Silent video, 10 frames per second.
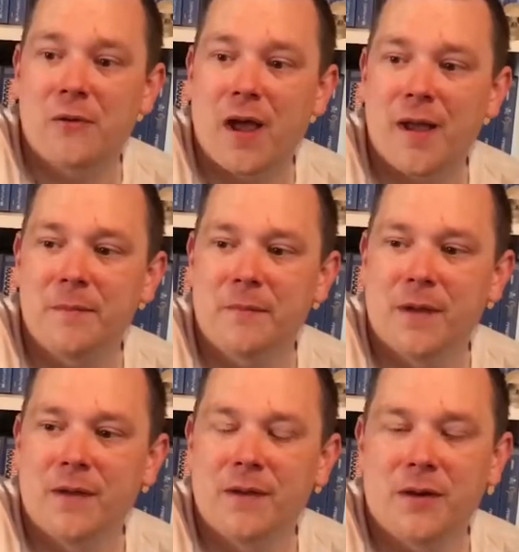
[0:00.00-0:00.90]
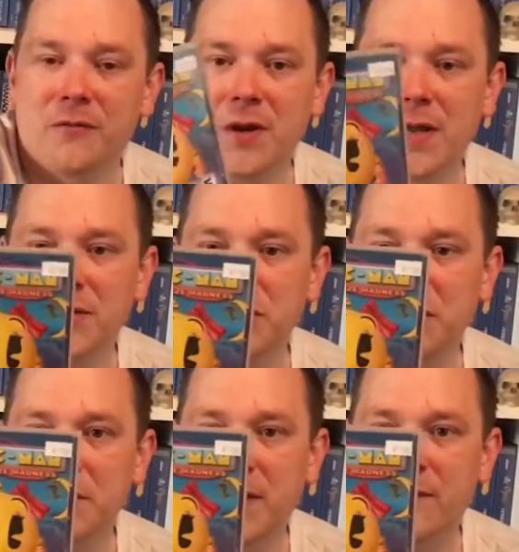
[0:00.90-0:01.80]
game. I really
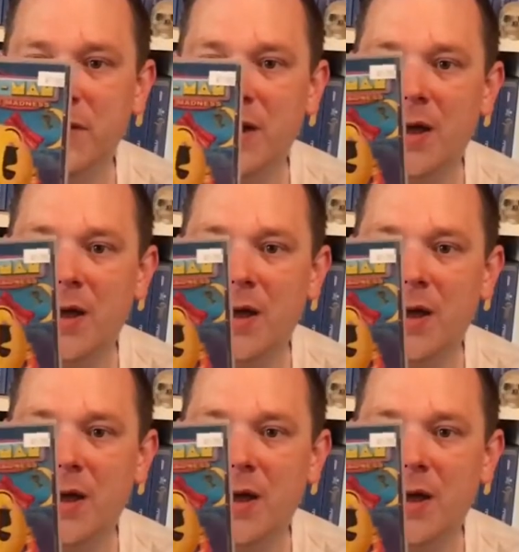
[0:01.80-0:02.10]
enjoyed giving